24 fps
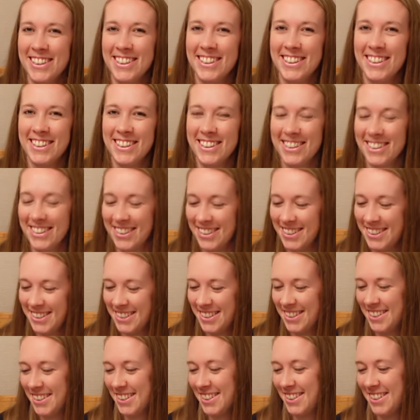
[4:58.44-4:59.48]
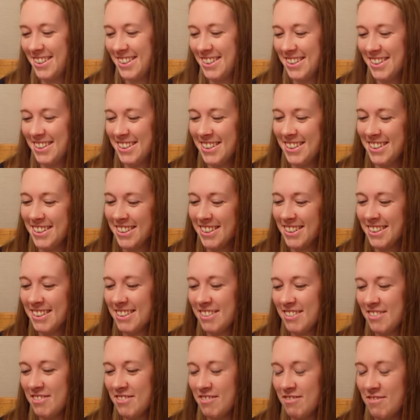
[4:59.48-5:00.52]

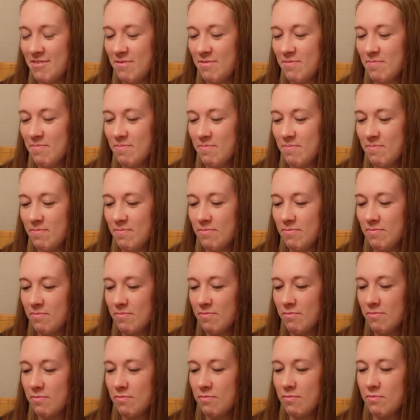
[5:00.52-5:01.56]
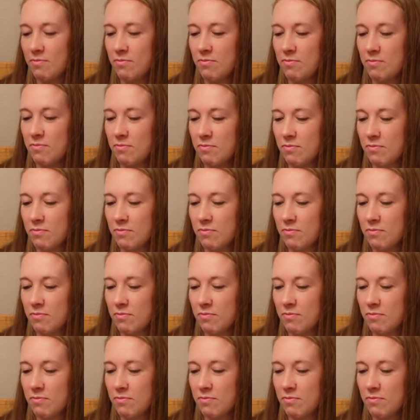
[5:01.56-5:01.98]
[no speech]